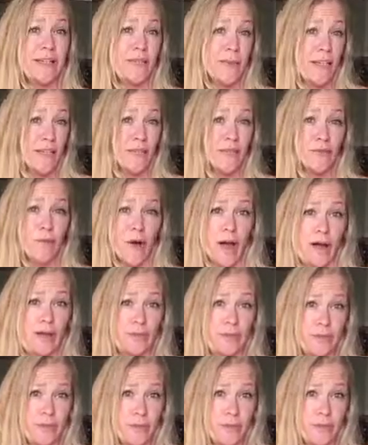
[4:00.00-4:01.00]
expensive
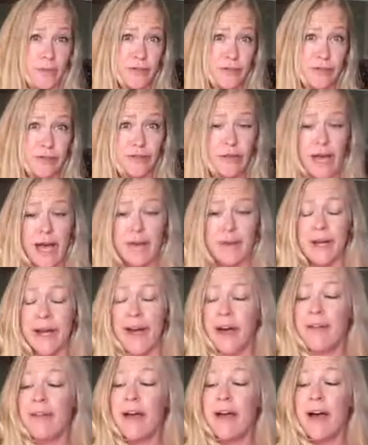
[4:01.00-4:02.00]
wines are with a screw cap
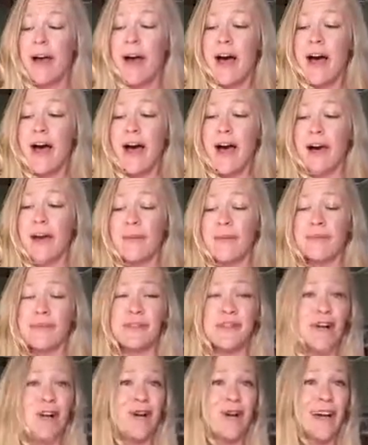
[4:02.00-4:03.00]
now.
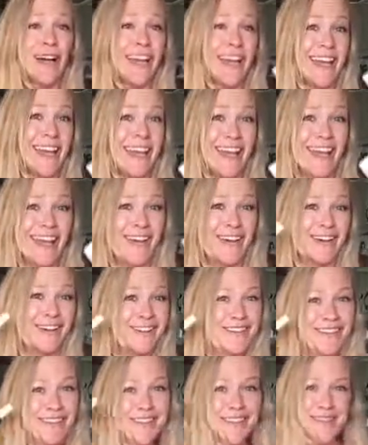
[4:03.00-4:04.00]
So again, how do
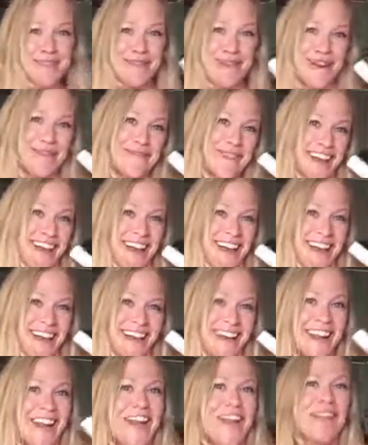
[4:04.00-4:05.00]
you learn about
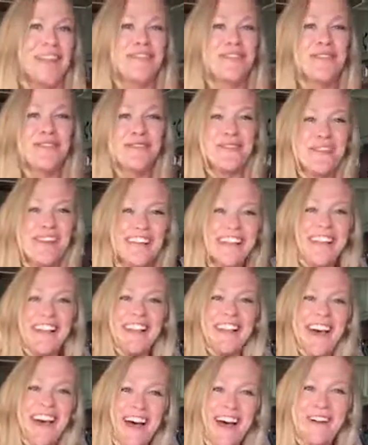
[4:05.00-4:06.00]
wine? You drink
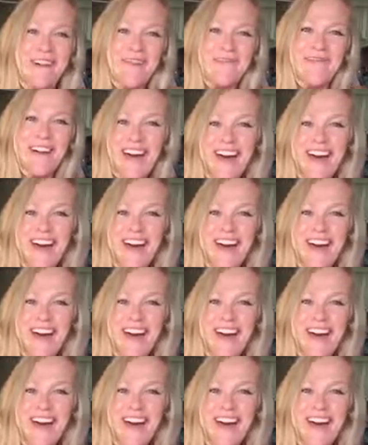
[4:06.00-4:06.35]
a lot of